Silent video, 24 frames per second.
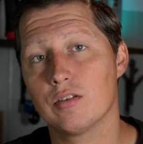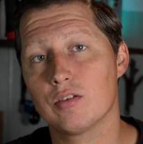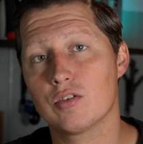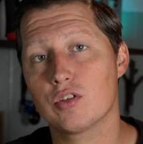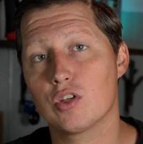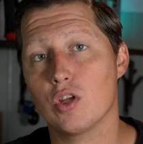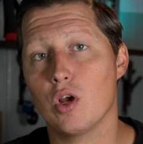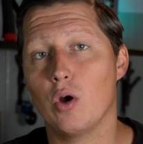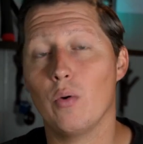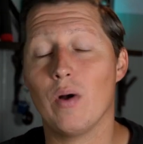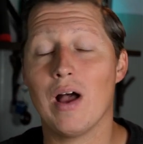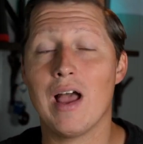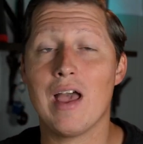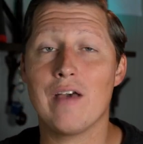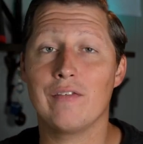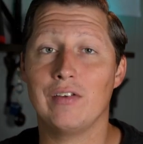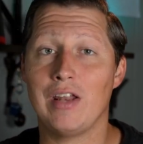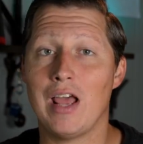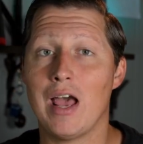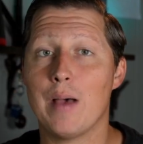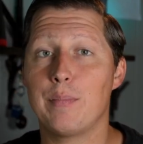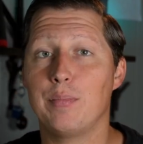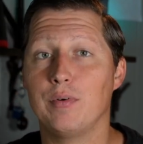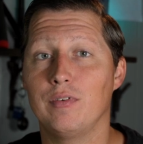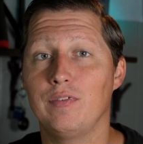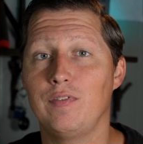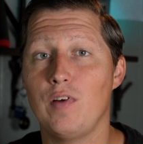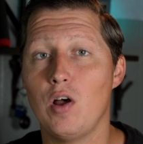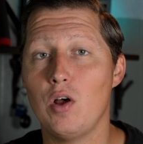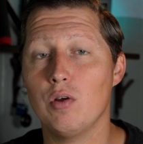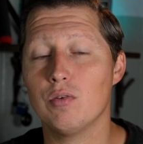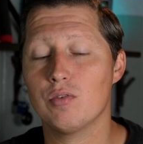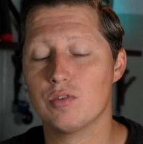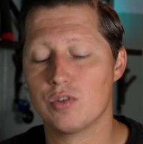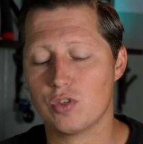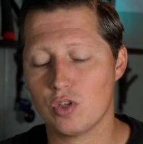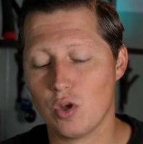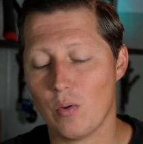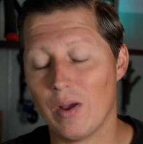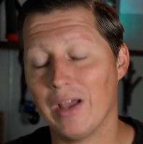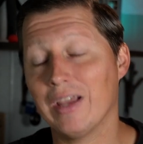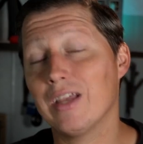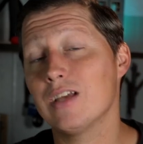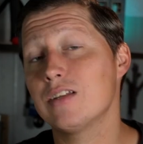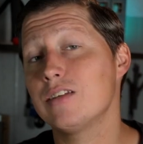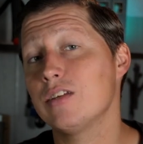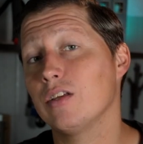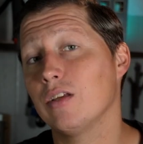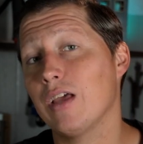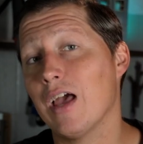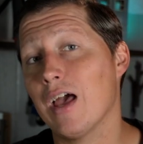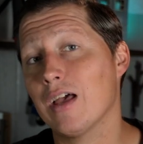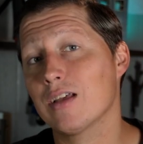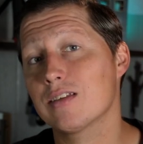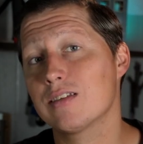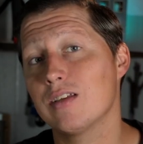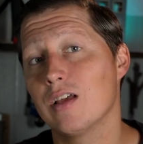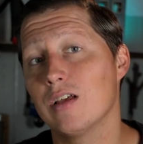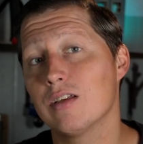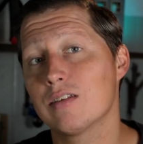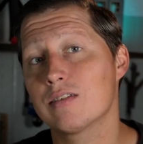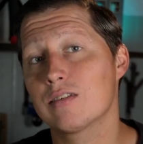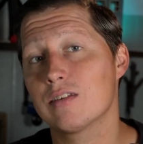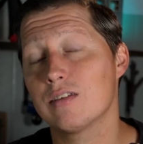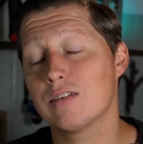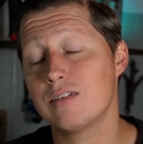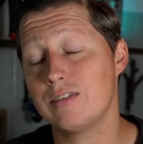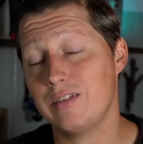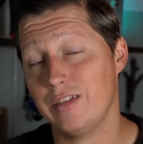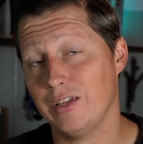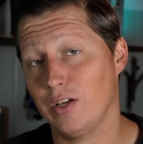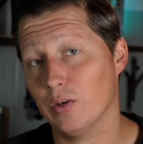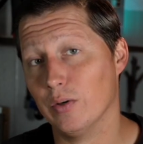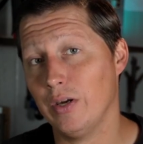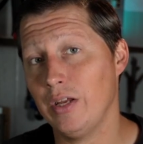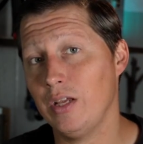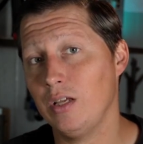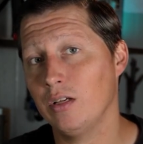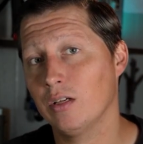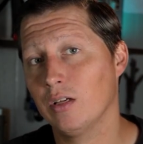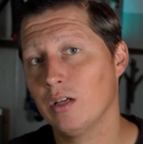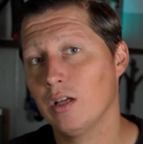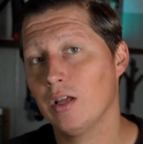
So I have an Apple phone, so I get to access Siri.